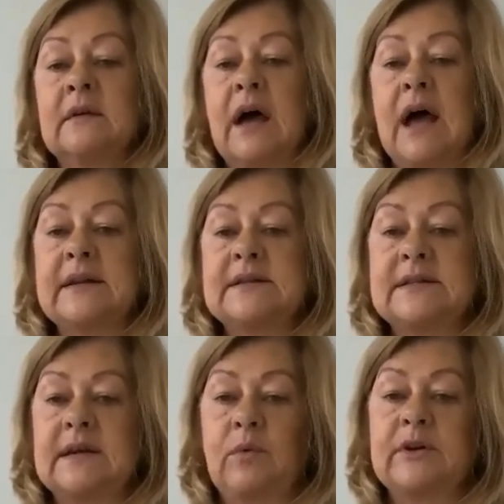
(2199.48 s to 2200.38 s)
and
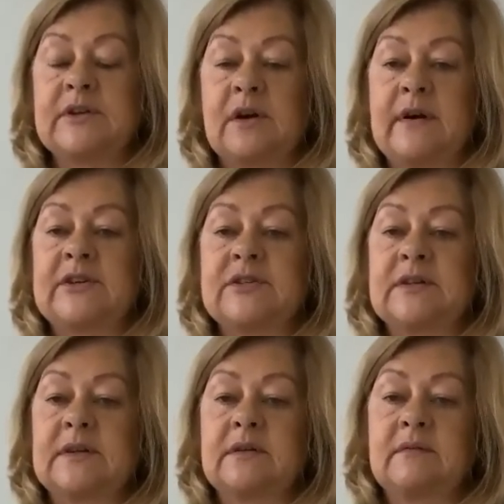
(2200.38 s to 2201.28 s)
see what
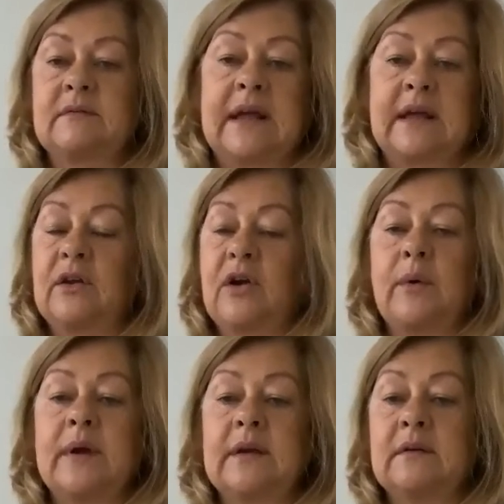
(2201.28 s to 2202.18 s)
direction they can
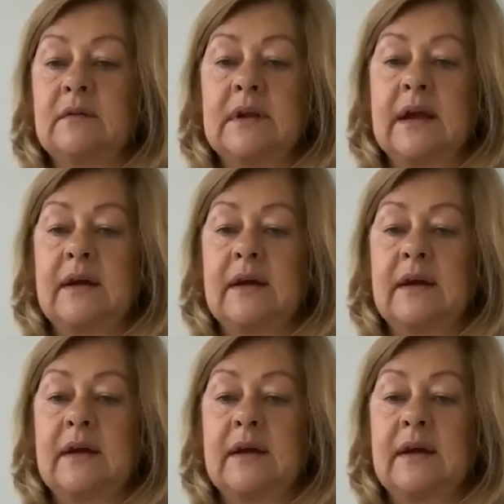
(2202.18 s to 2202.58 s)
go in. Yeah.